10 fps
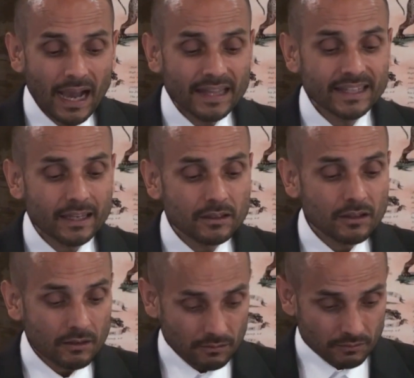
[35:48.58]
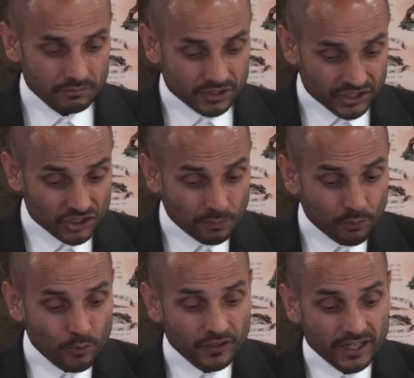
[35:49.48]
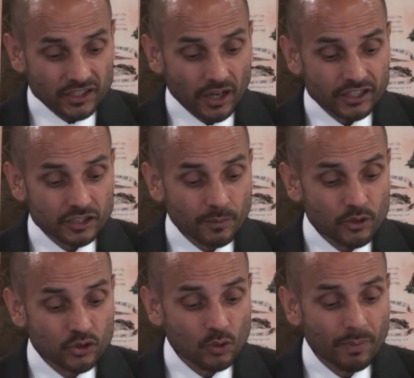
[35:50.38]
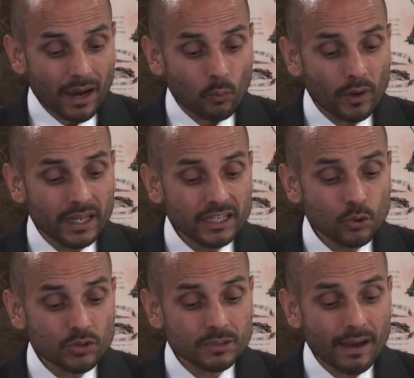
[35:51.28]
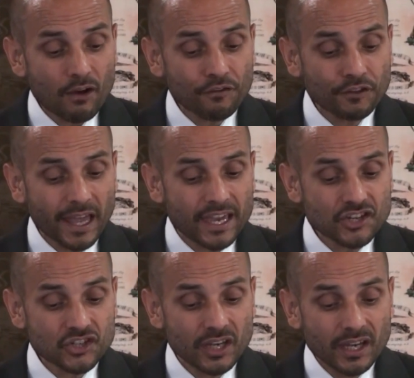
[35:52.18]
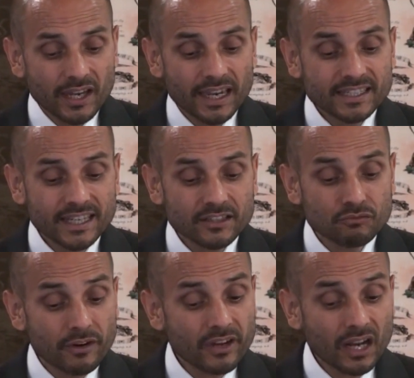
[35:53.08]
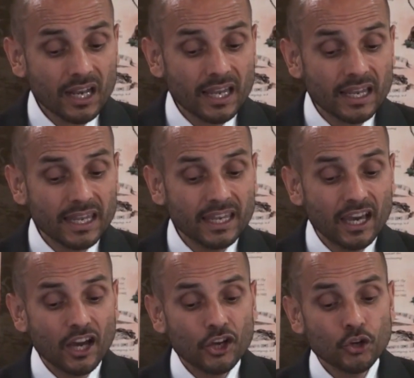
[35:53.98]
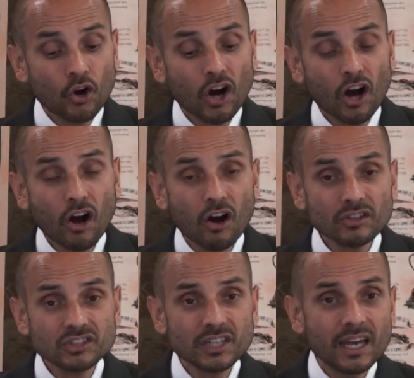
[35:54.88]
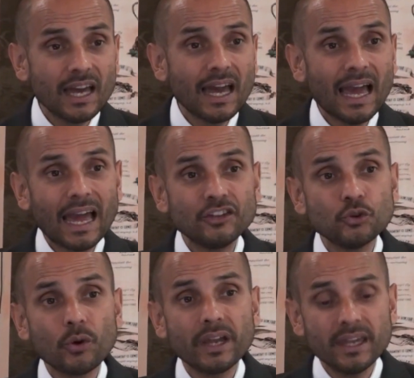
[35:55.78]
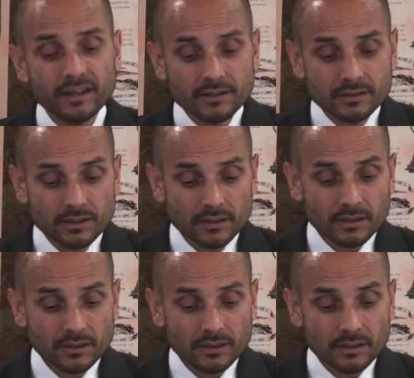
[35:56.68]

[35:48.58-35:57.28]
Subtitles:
And then this is the proof text that I just spoke to you about. When he talks about flesh, he says very clearly, your heart and your ears.